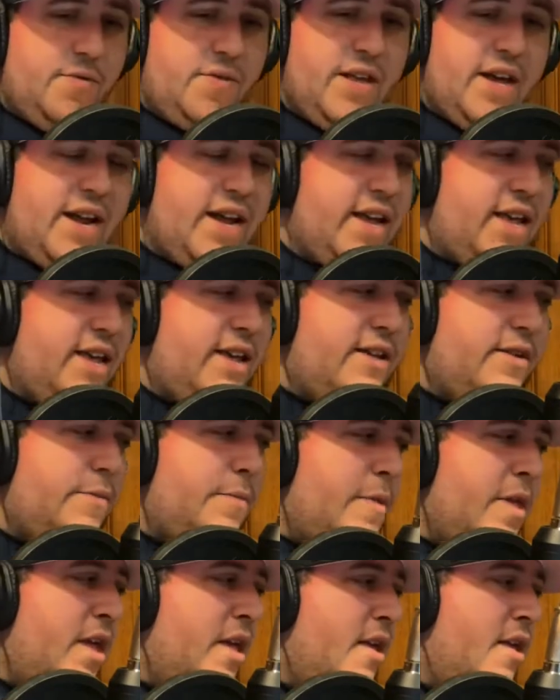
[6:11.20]
that I hit,
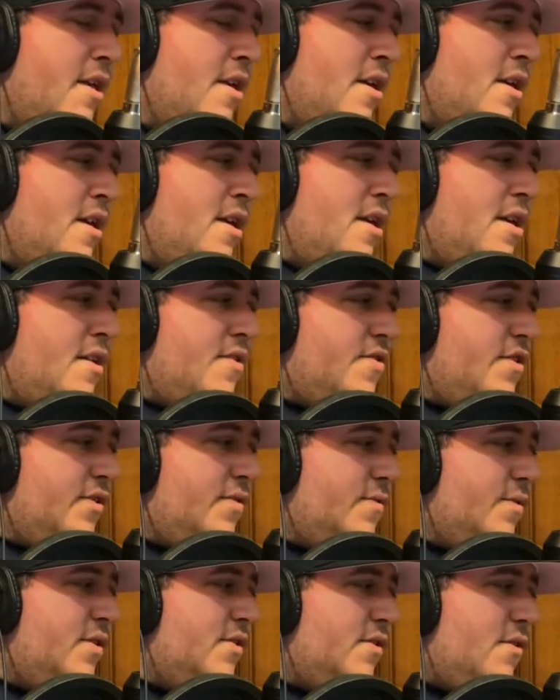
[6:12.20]
this
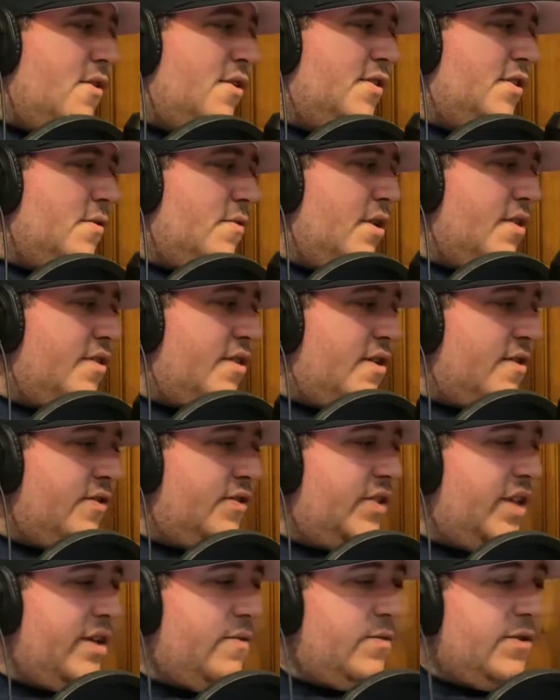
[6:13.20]
was also on
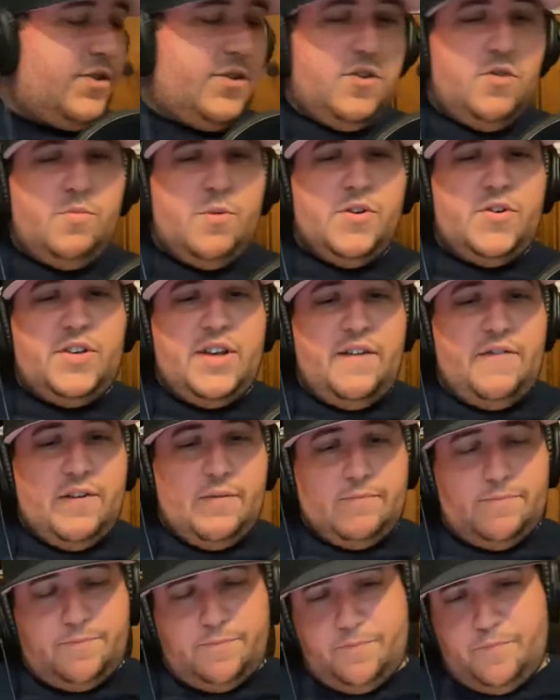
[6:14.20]
Thursday, was Super 7.
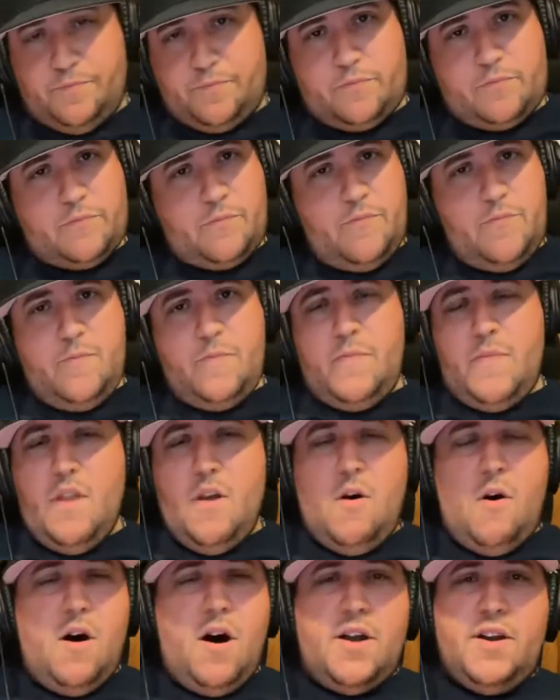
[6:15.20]

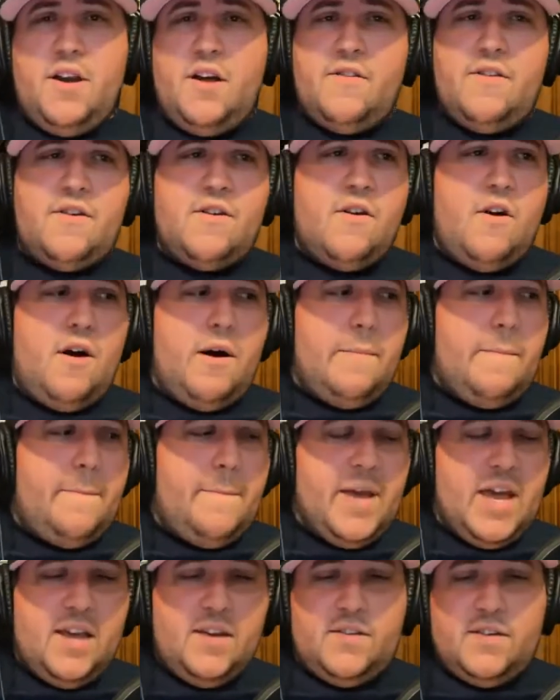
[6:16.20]
Another
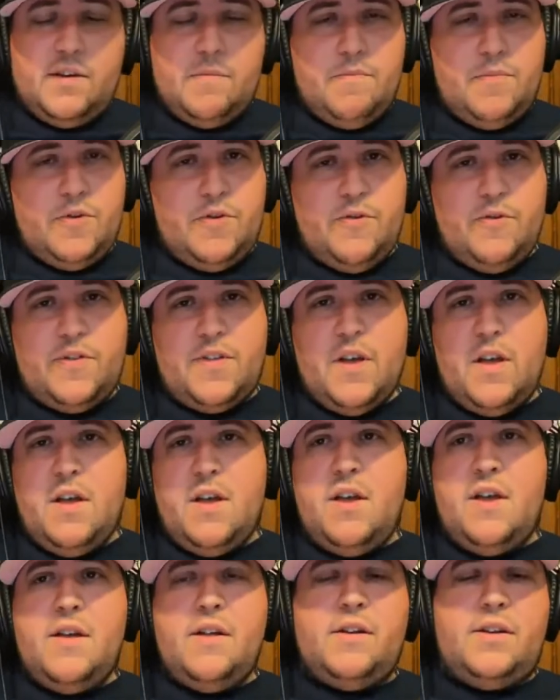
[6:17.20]
amazing booth,
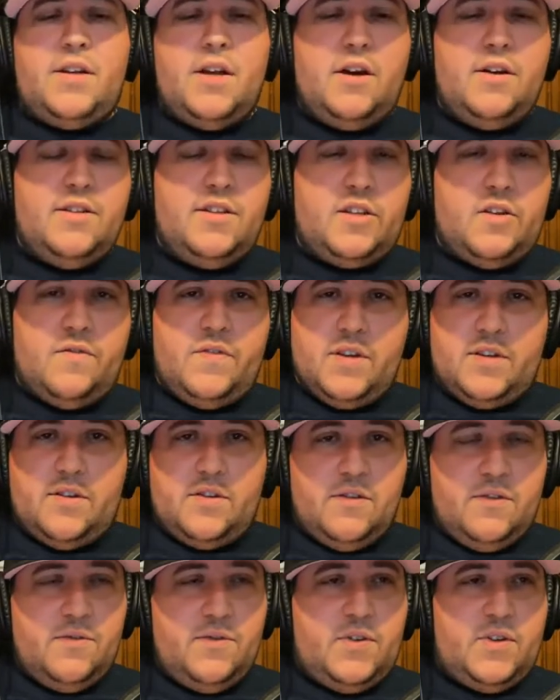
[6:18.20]
tons of
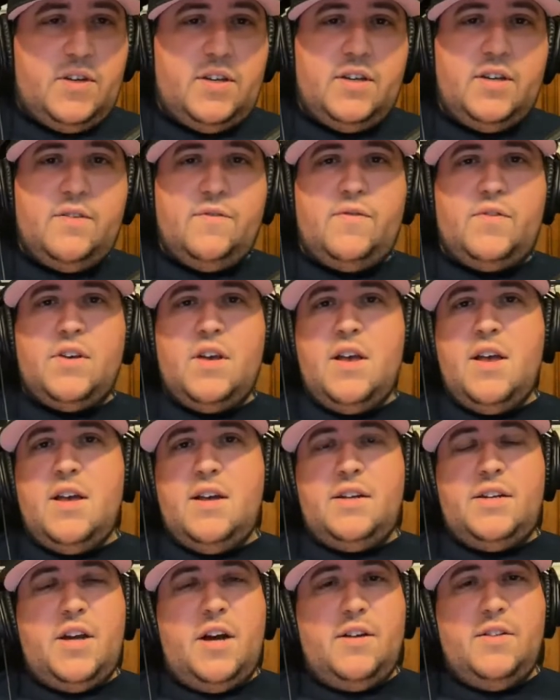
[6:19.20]
exclusives,
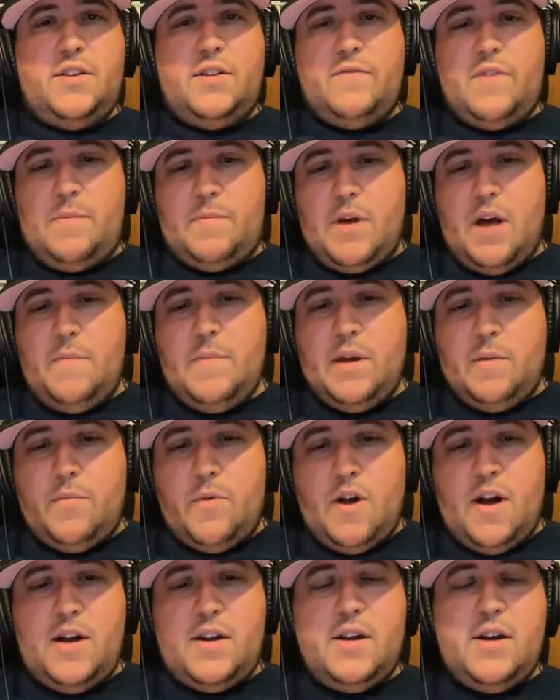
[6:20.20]
tons of upcoming
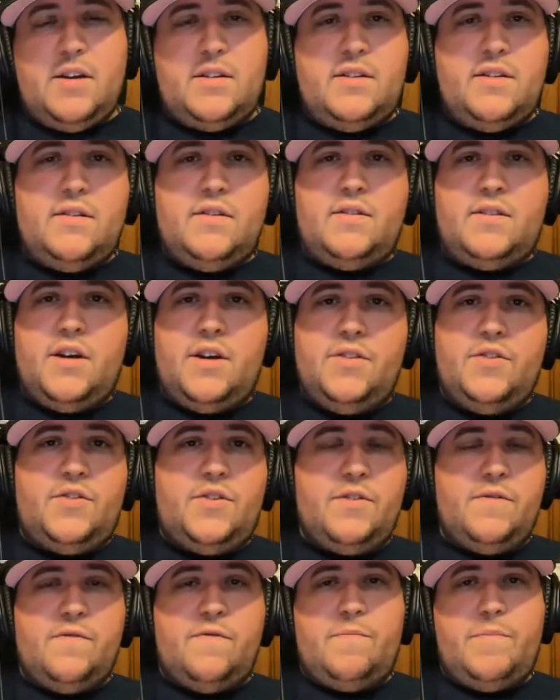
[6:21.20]
product, tons
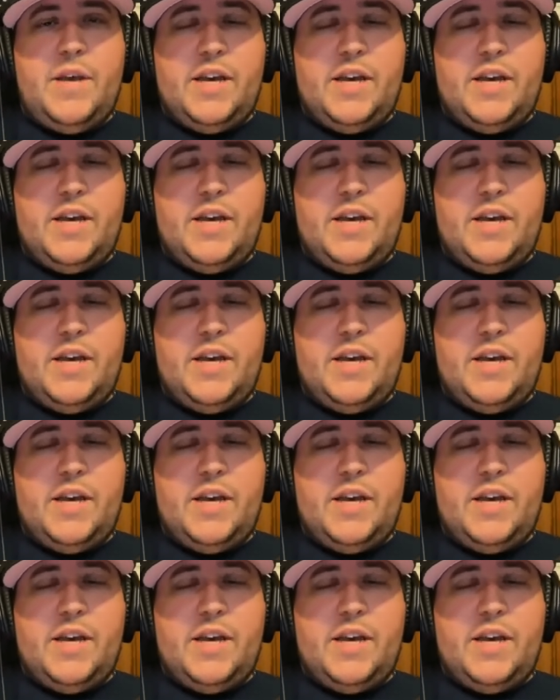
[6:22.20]
of